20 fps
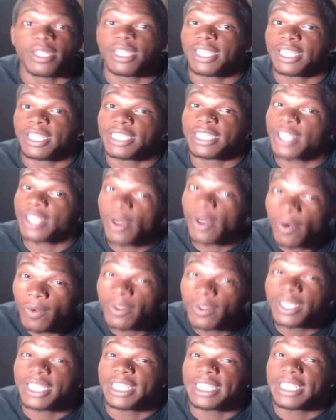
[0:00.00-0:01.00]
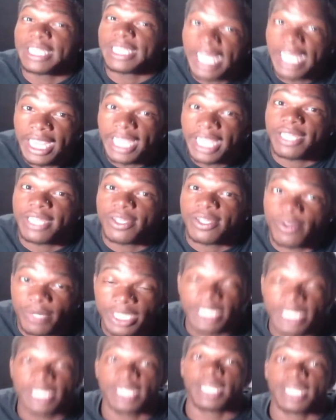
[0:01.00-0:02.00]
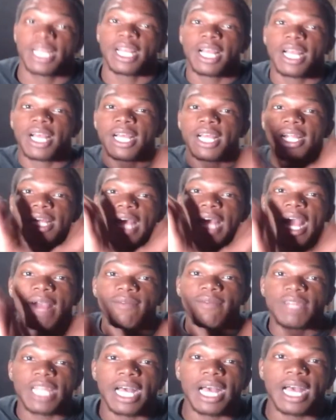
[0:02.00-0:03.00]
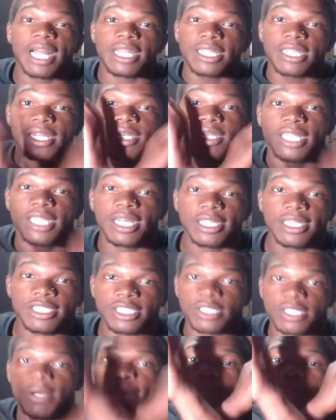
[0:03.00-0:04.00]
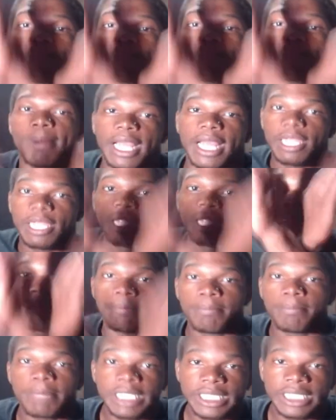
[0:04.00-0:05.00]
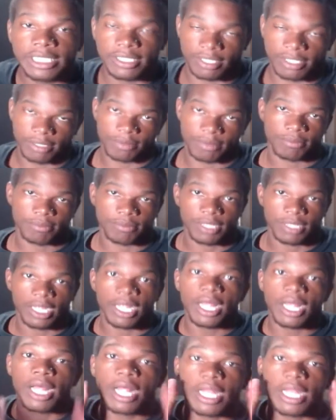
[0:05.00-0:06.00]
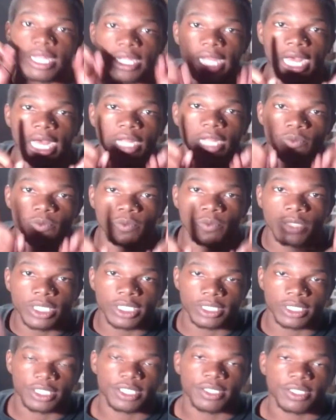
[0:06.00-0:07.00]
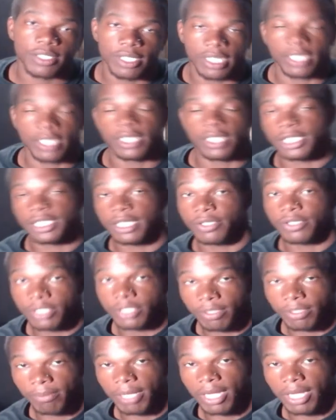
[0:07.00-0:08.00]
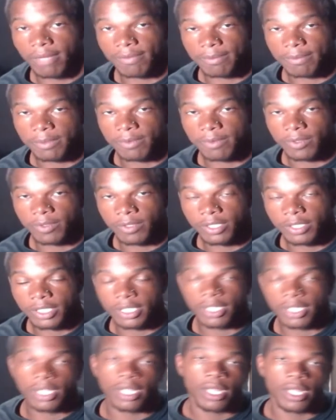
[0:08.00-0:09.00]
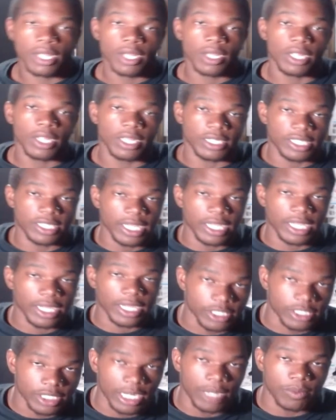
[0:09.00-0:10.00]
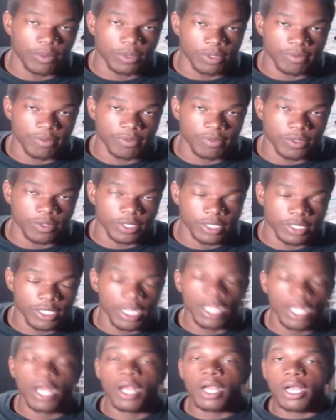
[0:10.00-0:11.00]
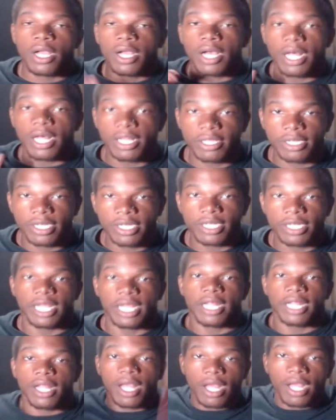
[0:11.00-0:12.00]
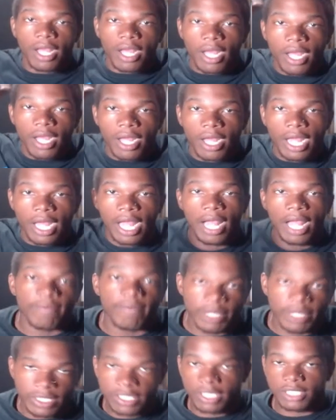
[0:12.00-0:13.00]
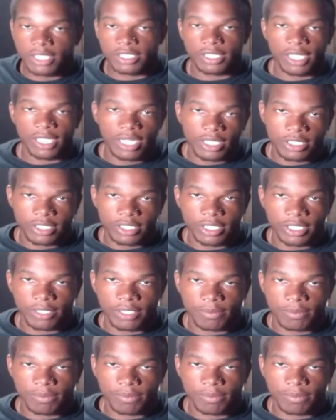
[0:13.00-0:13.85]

And it's only day three. Have not touched my meat. Not once. Unless I used the bathroom, of course. And taking a shower, of course. Other than that, haven't touched that shit.